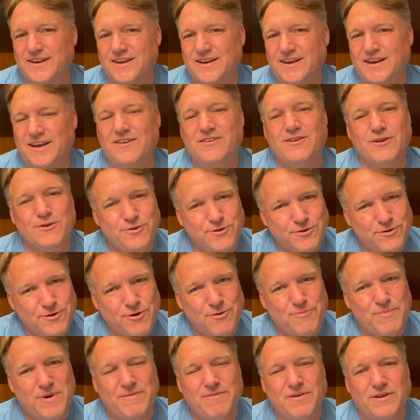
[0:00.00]
He said, you
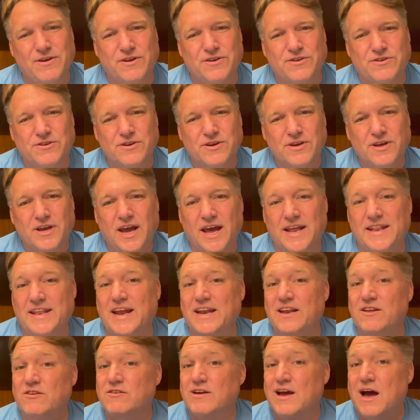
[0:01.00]
know my village. And
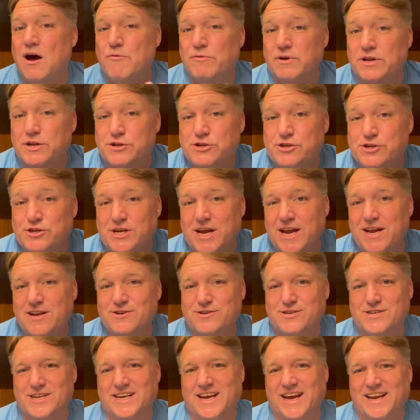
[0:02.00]
then his countenance
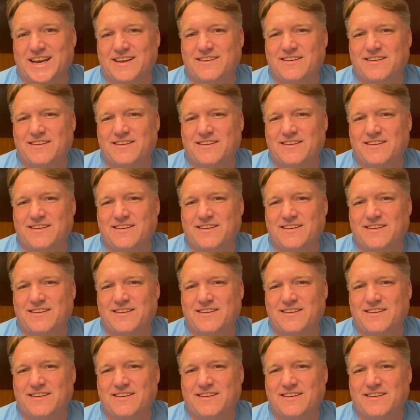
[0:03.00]
changed again.